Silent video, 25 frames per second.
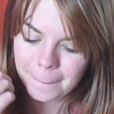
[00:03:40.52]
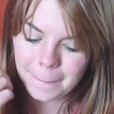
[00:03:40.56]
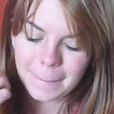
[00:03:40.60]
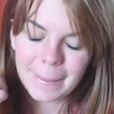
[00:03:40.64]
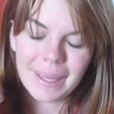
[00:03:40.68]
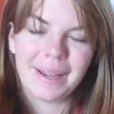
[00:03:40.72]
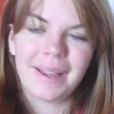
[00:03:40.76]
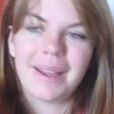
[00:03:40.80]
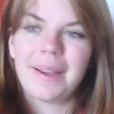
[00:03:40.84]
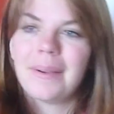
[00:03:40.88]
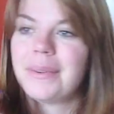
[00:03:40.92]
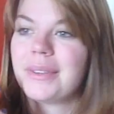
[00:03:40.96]

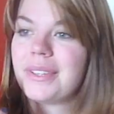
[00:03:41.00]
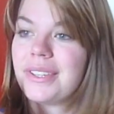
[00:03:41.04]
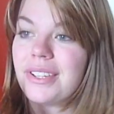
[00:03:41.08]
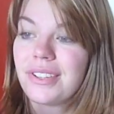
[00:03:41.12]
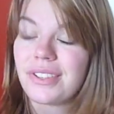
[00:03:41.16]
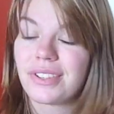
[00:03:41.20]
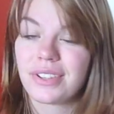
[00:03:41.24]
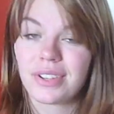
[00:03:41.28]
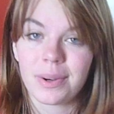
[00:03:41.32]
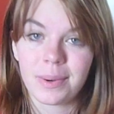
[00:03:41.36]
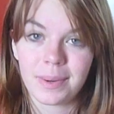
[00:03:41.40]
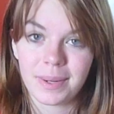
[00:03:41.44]
It was
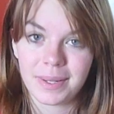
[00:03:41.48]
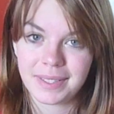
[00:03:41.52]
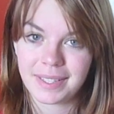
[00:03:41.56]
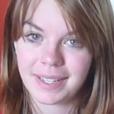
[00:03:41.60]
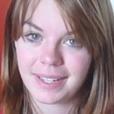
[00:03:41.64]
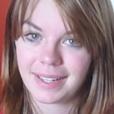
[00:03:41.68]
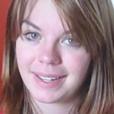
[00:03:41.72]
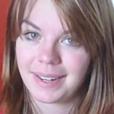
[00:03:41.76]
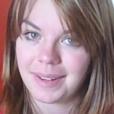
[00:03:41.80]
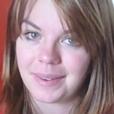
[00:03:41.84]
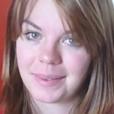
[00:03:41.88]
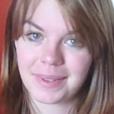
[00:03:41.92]
just so well
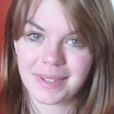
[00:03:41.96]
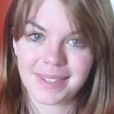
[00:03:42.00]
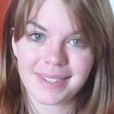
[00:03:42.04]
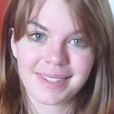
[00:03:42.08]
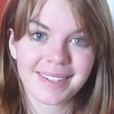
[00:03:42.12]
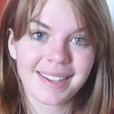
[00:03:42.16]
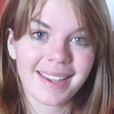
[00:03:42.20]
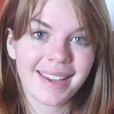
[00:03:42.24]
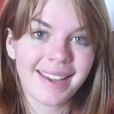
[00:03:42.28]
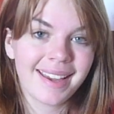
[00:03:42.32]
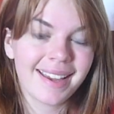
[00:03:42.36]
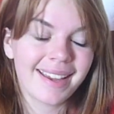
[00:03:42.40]
done. It was
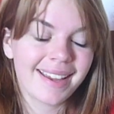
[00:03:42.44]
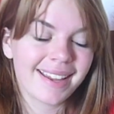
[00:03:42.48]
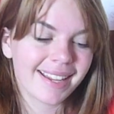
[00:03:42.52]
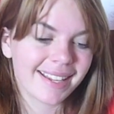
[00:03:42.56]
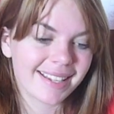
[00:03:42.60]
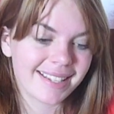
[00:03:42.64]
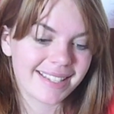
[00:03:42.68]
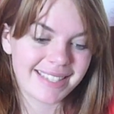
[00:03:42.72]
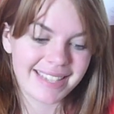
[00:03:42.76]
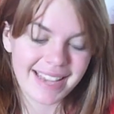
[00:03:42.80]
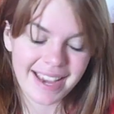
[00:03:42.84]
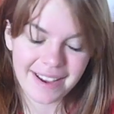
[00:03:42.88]

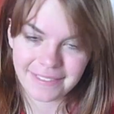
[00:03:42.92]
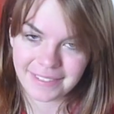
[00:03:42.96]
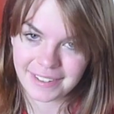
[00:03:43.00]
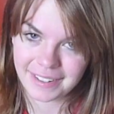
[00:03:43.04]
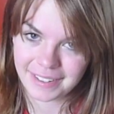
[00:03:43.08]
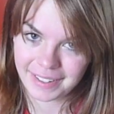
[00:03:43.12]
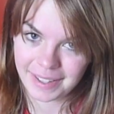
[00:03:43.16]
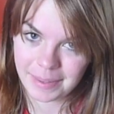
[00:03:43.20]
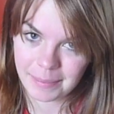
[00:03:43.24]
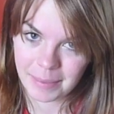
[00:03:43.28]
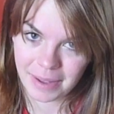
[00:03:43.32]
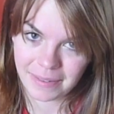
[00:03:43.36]

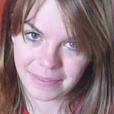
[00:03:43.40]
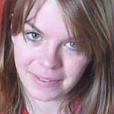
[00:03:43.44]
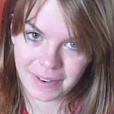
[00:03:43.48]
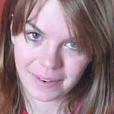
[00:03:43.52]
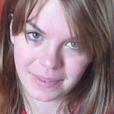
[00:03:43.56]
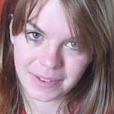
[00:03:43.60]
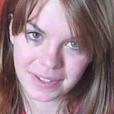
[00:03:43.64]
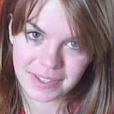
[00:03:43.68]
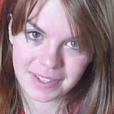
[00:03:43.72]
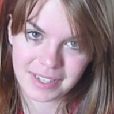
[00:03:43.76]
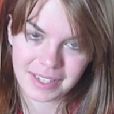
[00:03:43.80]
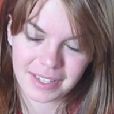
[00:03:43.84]
definitely my
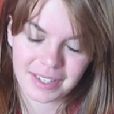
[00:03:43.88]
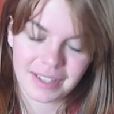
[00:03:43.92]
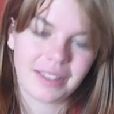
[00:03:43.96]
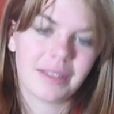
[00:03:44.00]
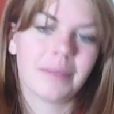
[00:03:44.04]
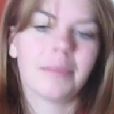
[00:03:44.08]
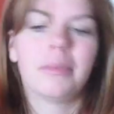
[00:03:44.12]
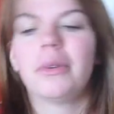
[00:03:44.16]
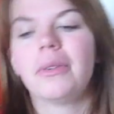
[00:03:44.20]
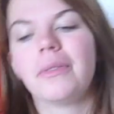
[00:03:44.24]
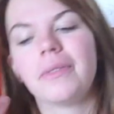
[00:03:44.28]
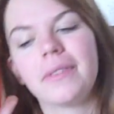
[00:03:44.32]
favorite scene in
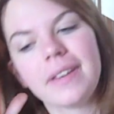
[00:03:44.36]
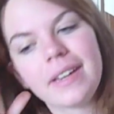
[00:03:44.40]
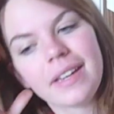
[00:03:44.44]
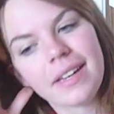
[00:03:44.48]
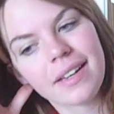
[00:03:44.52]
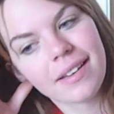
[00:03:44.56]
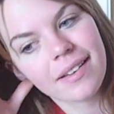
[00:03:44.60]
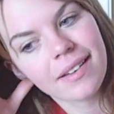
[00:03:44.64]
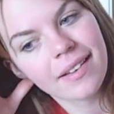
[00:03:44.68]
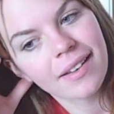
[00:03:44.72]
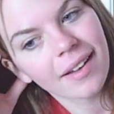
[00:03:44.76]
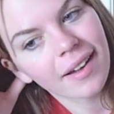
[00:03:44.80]
the
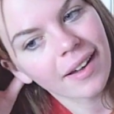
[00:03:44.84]
movie.